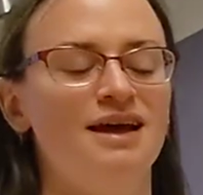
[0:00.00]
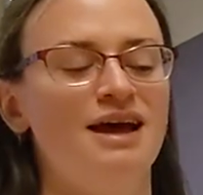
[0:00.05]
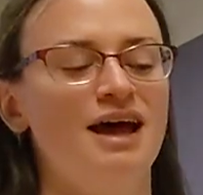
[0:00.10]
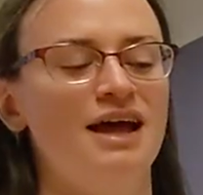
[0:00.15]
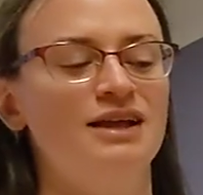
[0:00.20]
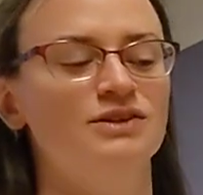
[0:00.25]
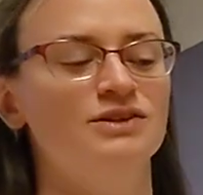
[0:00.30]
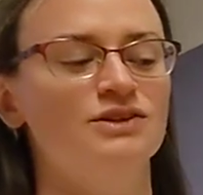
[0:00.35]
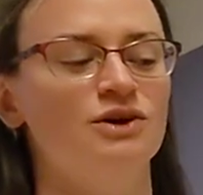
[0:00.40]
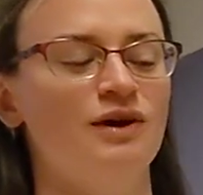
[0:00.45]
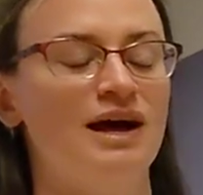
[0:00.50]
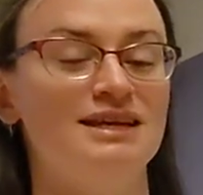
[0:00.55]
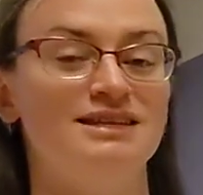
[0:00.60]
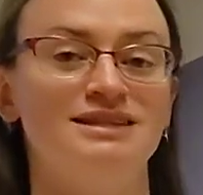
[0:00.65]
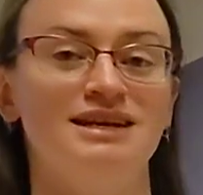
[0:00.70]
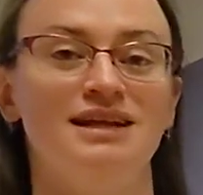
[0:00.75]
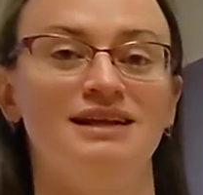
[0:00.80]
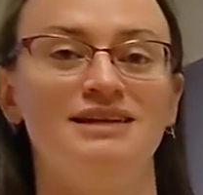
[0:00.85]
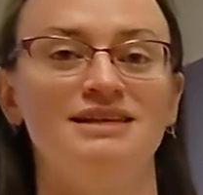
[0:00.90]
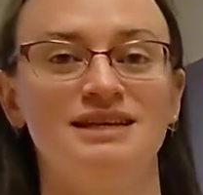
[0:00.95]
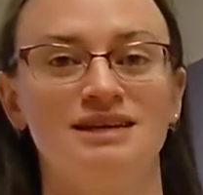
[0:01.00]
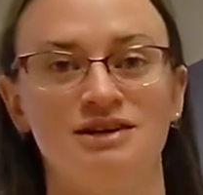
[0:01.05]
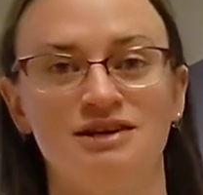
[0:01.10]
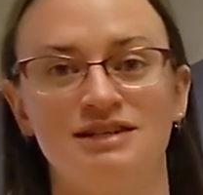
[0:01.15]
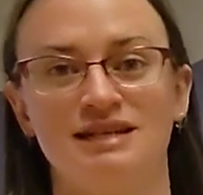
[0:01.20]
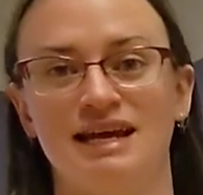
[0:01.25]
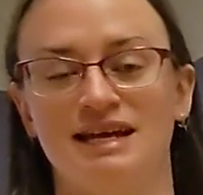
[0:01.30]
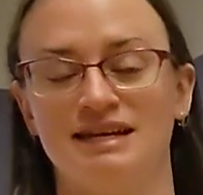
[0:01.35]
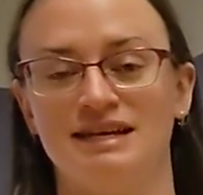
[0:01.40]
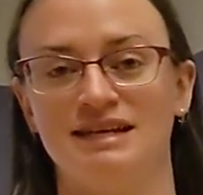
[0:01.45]
And so as an Alexander
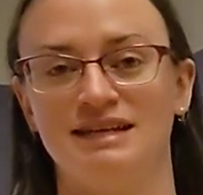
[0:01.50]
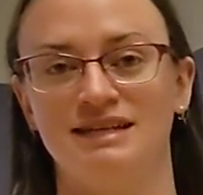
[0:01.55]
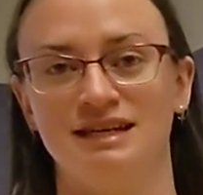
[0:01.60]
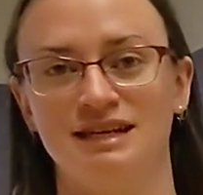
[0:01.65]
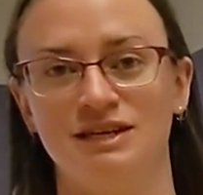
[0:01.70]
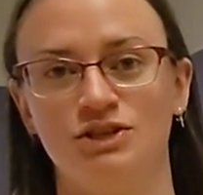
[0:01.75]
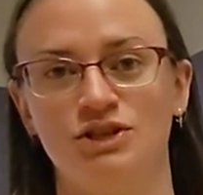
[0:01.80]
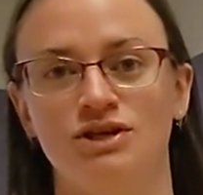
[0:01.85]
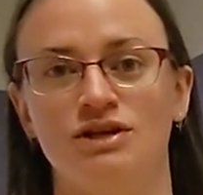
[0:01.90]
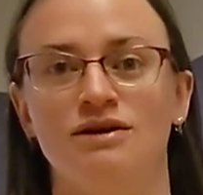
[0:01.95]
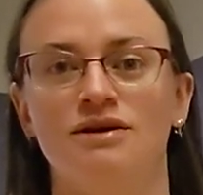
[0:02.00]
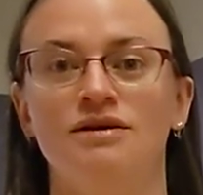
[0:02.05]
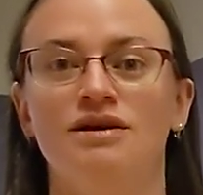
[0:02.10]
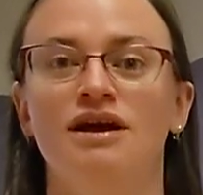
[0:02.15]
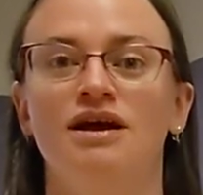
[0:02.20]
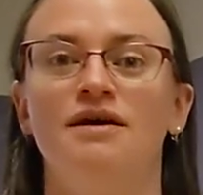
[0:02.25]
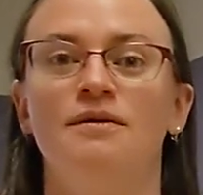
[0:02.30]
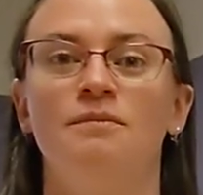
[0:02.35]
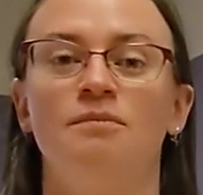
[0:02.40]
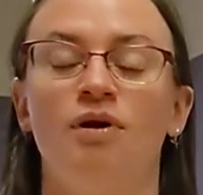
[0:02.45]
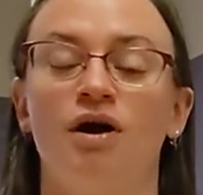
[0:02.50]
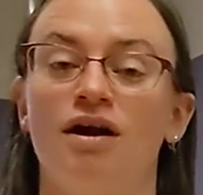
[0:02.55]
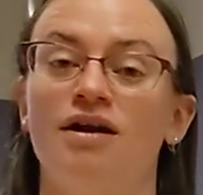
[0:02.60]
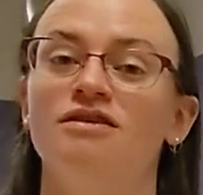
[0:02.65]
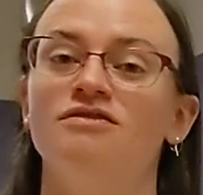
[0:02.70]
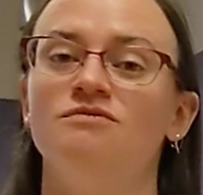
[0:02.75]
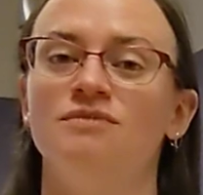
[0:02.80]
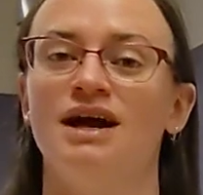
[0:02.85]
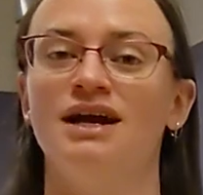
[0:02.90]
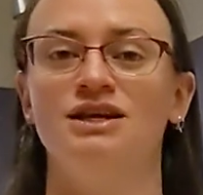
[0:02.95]
Technique teacher, part
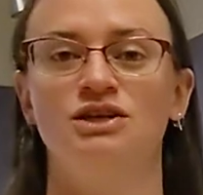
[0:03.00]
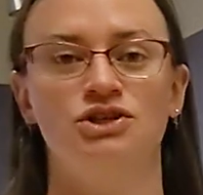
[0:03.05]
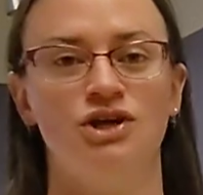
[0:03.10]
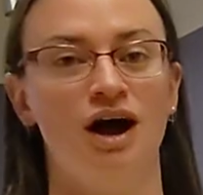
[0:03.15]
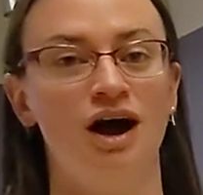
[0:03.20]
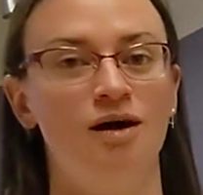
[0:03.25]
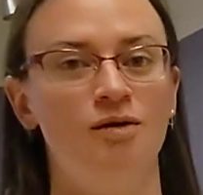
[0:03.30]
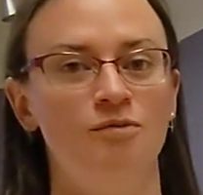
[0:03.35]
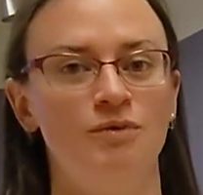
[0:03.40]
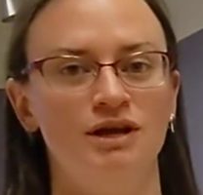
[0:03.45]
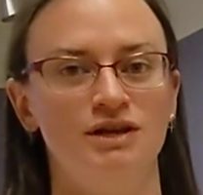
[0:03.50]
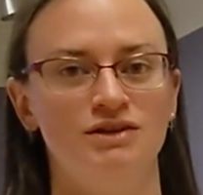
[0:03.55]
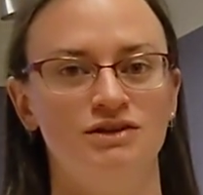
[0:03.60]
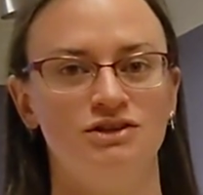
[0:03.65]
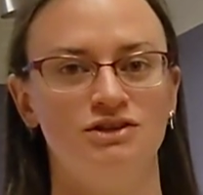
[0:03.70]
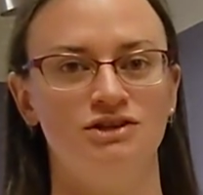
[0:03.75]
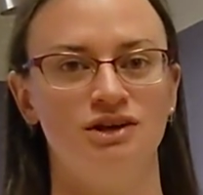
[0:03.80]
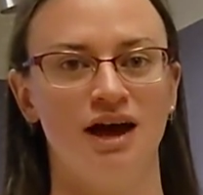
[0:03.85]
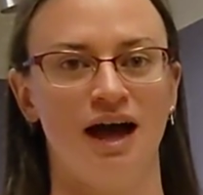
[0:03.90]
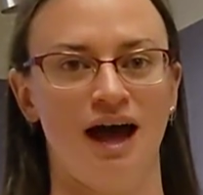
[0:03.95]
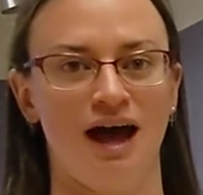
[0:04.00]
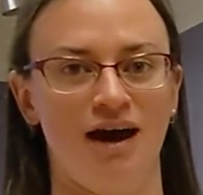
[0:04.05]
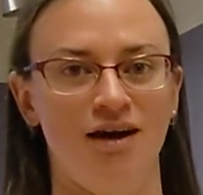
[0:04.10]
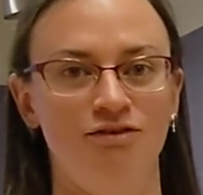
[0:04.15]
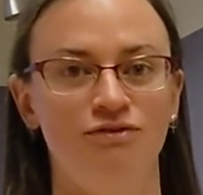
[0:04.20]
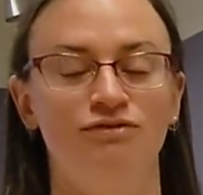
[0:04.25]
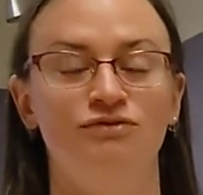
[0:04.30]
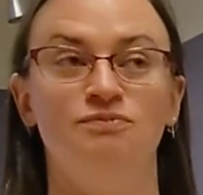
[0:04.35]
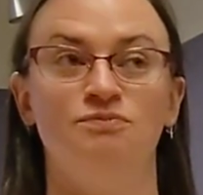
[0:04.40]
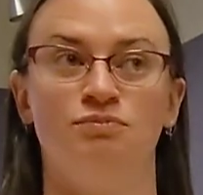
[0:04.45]
of my job is to
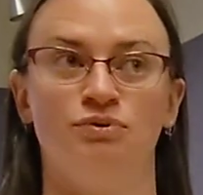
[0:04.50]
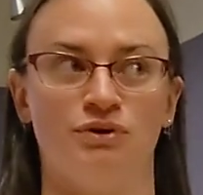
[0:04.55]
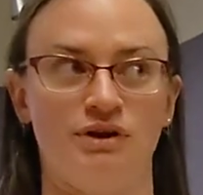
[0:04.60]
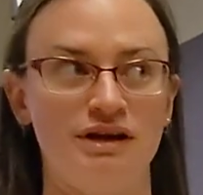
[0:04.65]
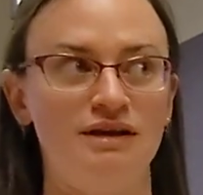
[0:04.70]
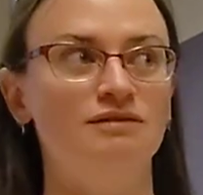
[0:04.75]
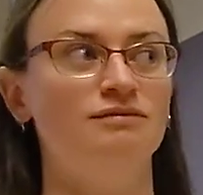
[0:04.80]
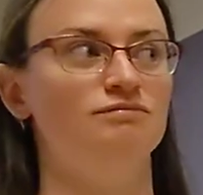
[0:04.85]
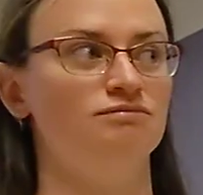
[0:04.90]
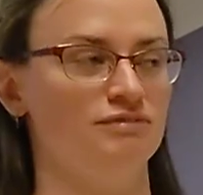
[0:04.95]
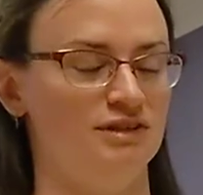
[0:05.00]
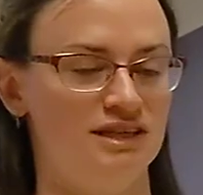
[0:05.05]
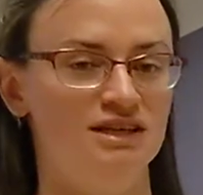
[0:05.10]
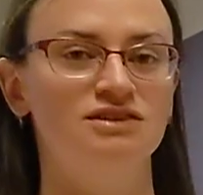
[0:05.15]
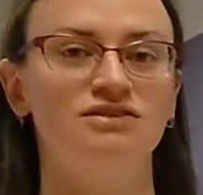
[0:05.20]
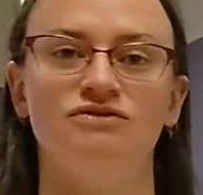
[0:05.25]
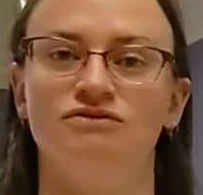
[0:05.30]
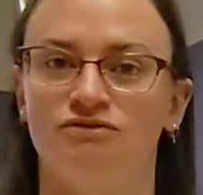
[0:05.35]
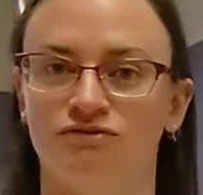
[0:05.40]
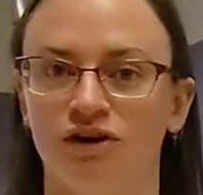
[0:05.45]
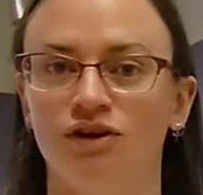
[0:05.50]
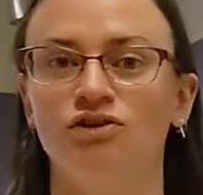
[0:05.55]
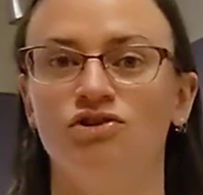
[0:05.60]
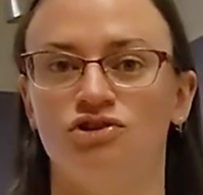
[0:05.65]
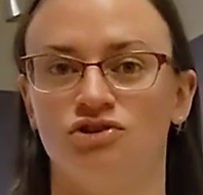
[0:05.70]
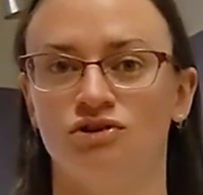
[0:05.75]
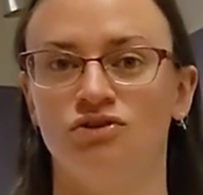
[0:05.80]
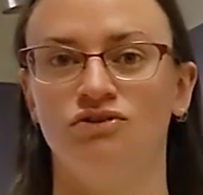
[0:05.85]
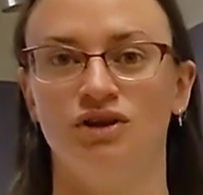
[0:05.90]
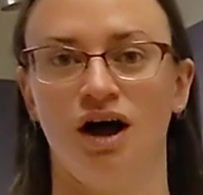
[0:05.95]
have pretty decent
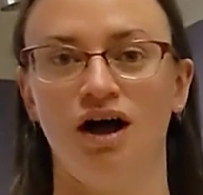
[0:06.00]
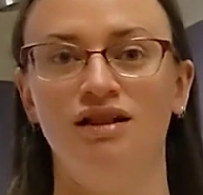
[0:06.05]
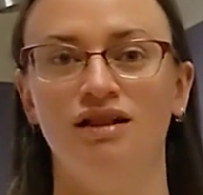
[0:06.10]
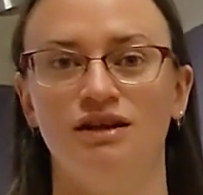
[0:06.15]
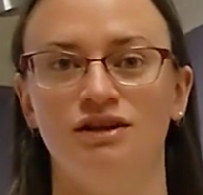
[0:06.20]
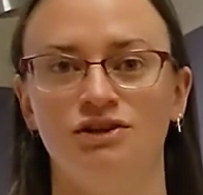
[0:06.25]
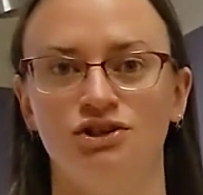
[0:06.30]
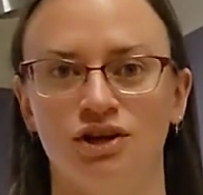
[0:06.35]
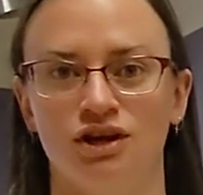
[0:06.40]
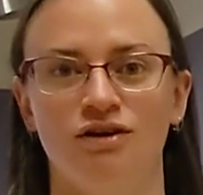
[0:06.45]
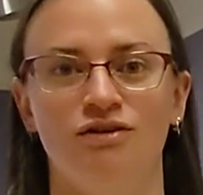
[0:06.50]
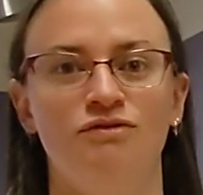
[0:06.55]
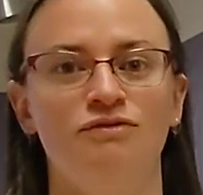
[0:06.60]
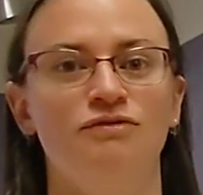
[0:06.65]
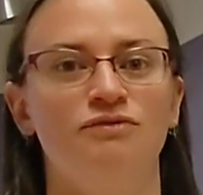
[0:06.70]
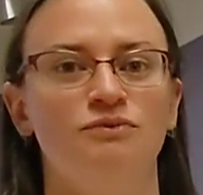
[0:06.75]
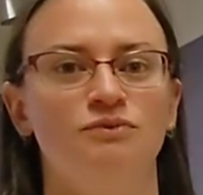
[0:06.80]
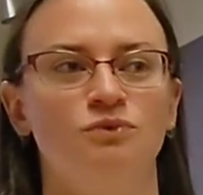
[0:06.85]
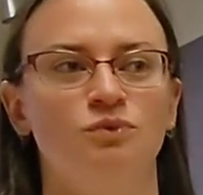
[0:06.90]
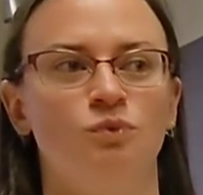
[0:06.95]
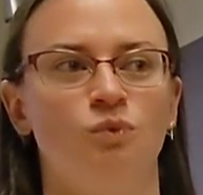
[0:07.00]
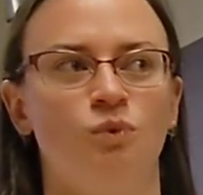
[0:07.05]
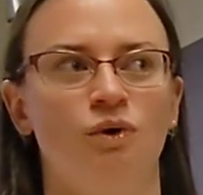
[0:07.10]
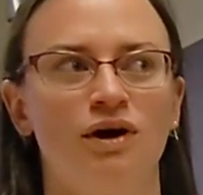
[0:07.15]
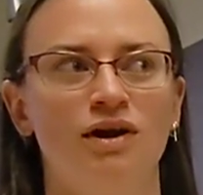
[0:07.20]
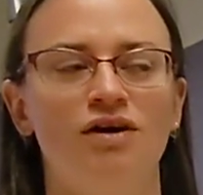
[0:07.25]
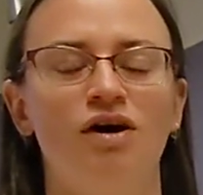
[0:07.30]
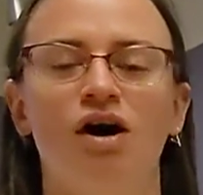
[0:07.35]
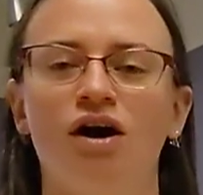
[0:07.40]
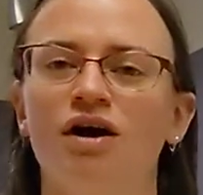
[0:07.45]
functional knowledge of
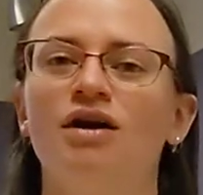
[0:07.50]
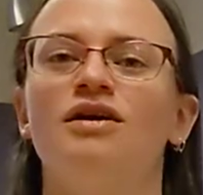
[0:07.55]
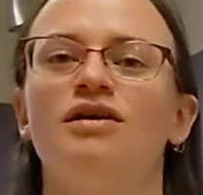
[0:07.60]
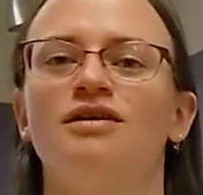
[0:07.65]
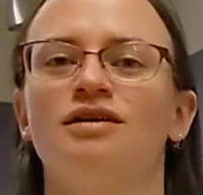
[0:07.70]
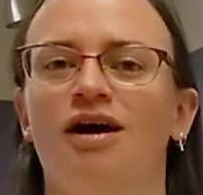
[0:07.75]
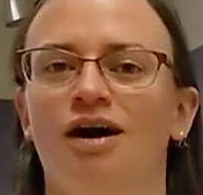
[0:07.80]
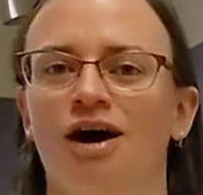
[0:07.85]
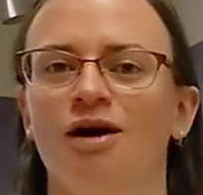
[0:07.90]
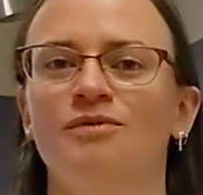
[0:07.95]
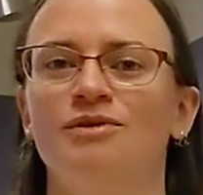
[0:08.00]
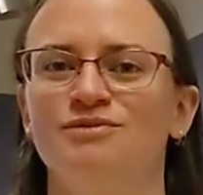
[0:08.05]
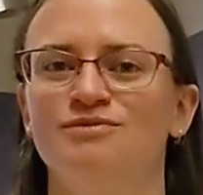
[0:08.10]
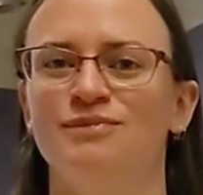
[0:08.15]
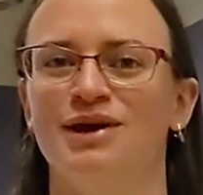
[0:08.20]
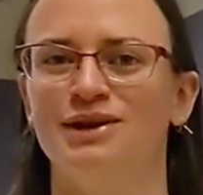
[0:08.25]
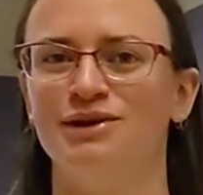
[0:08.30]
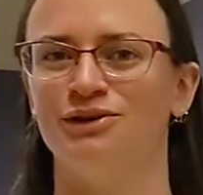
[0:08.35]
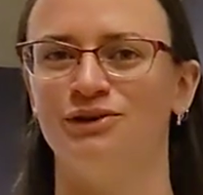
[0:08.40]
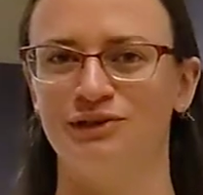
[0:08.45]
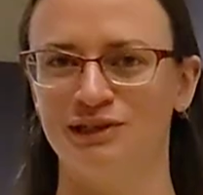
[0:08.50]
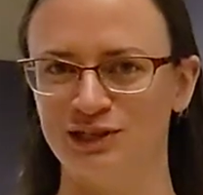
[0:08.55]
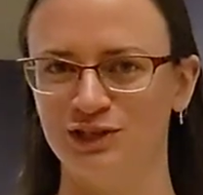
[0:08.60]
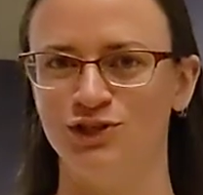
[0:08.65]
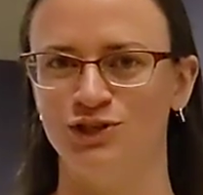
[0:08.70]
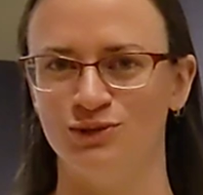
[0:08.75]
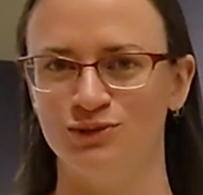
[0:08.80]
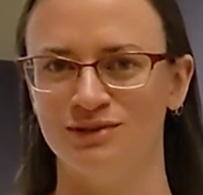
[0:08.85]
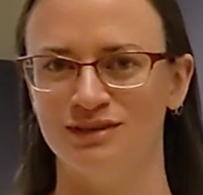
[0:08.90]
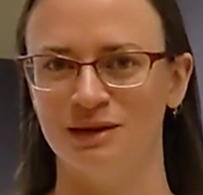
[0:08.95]
what are common medical
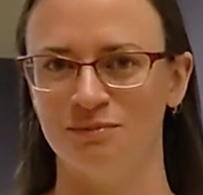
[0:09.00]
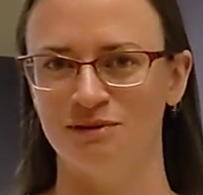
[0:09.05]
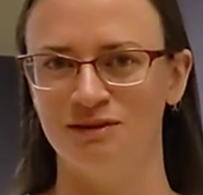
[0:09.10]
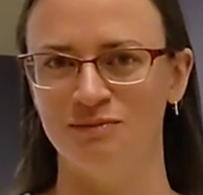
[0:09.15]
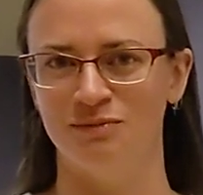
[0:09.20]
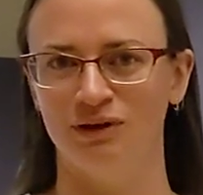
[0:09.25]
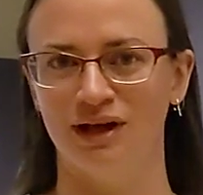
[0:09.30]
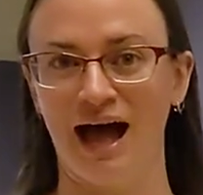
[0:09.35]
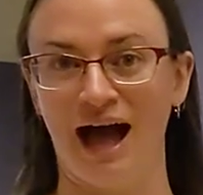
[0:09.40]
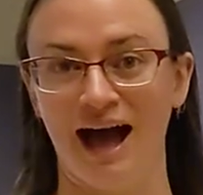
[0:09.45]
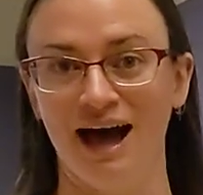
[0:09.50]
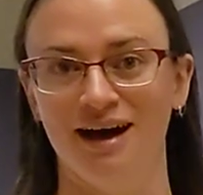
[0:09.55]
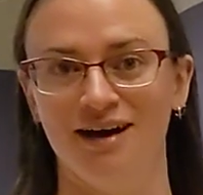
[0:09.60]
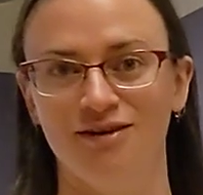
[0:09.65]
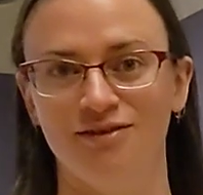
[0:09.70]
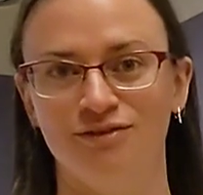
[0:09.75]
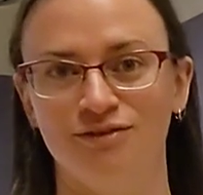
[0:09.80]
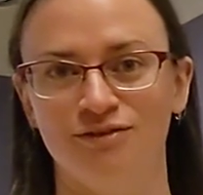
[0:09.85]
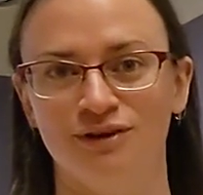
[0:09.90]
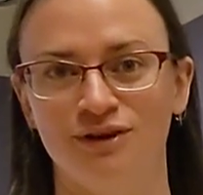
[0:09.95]
issues that people have.